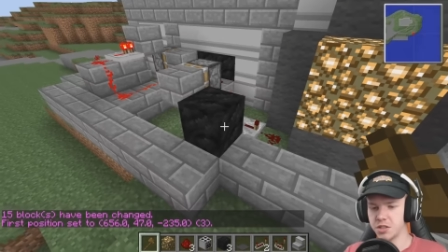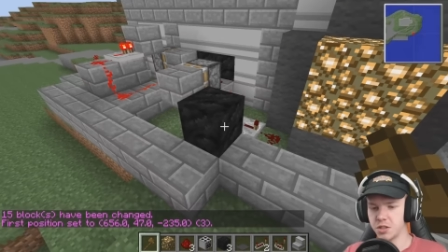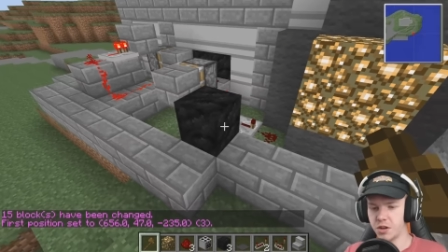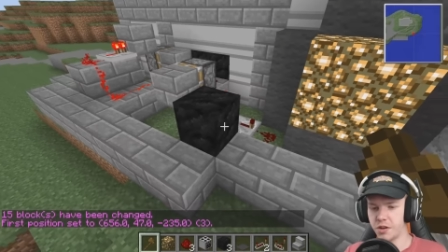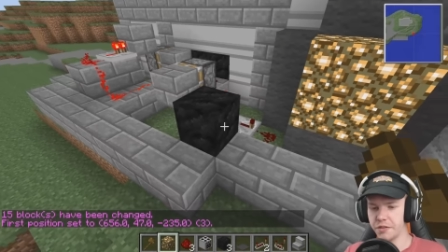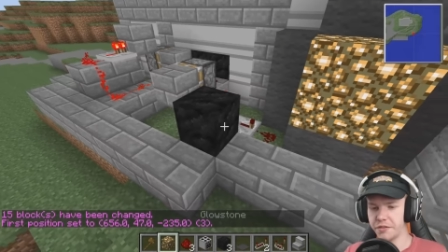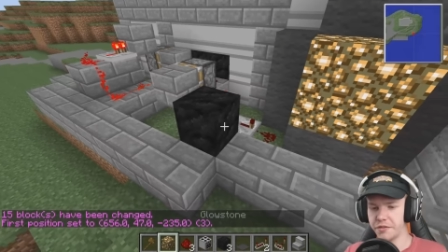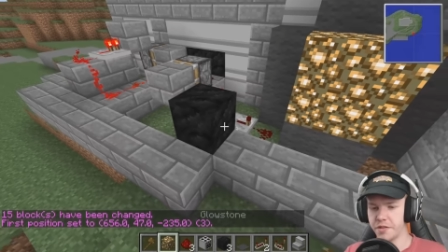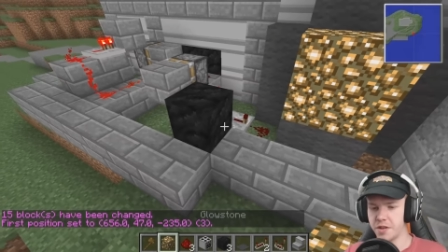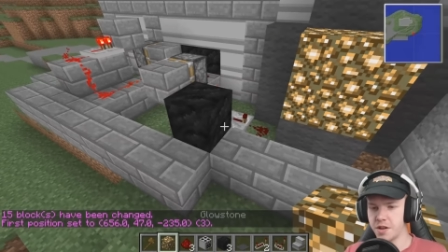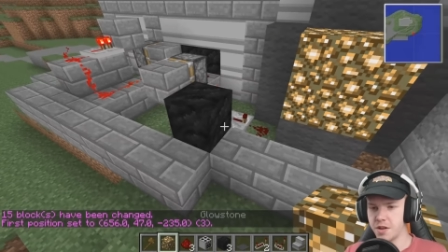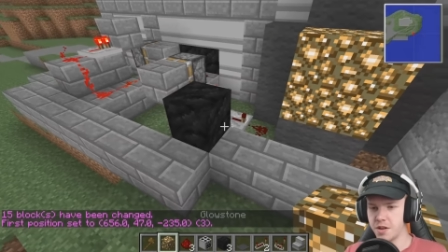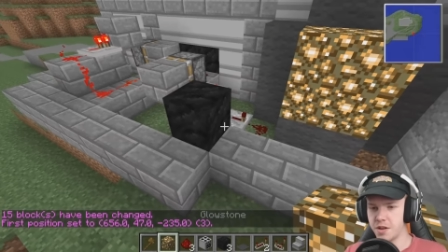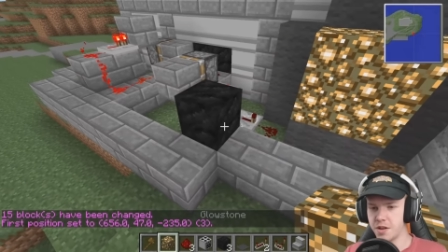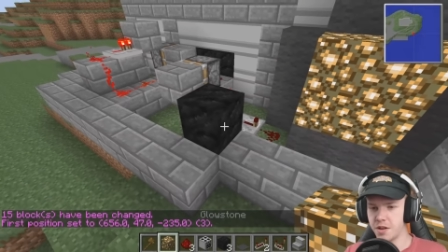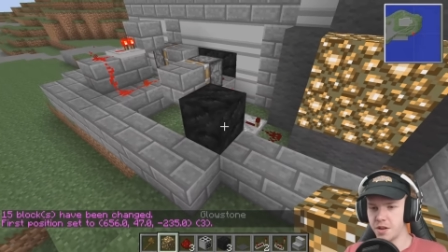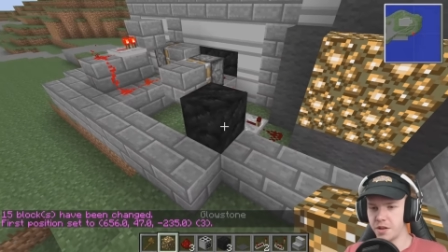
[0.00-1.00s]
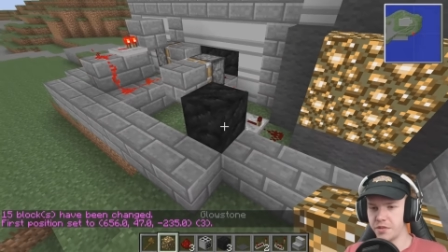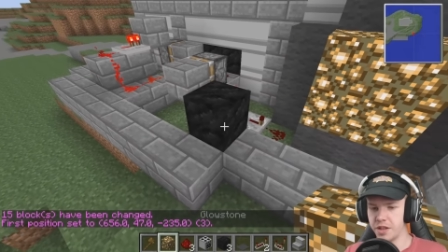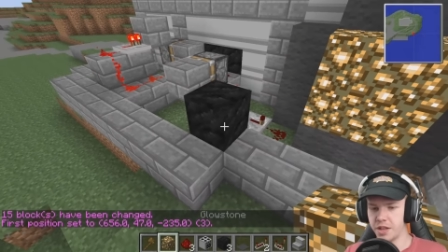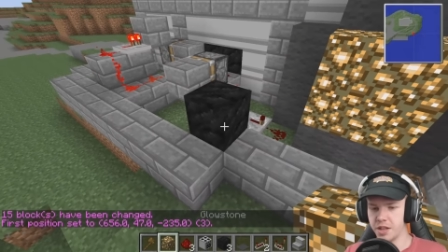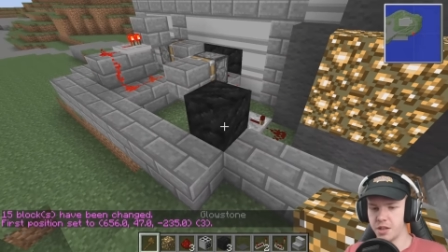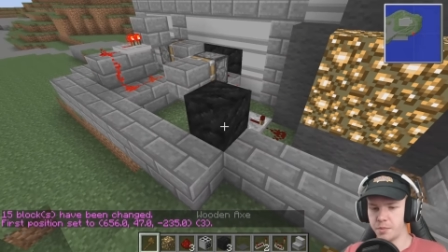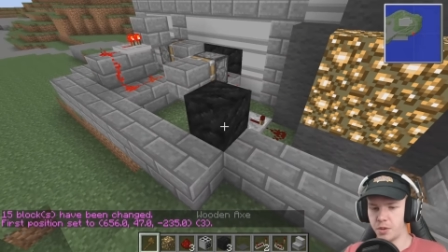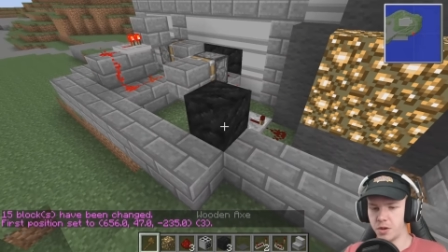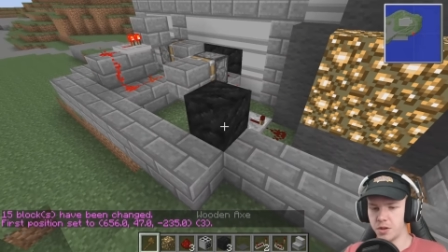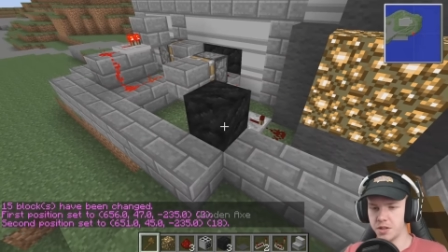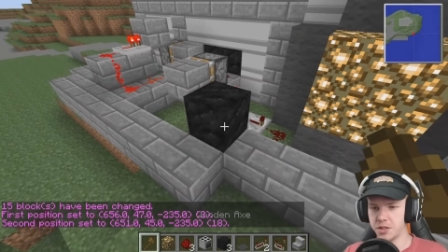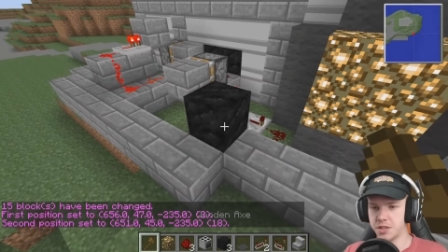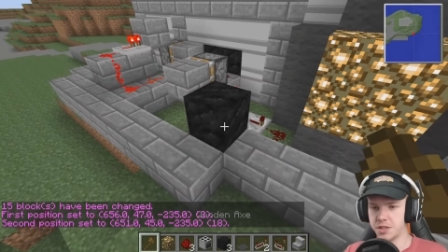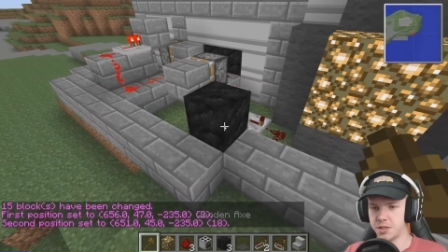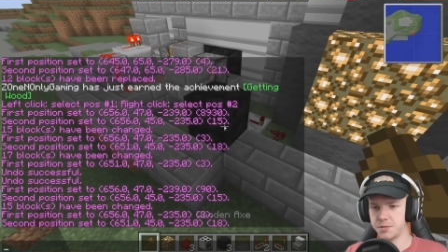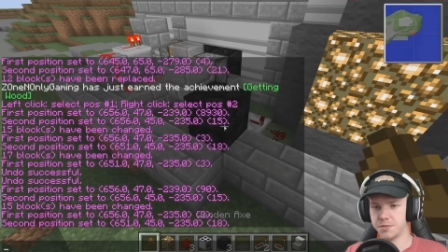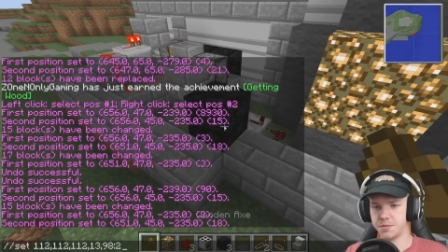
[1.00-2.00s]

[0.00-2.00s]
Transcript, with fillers: of, of the other blocks.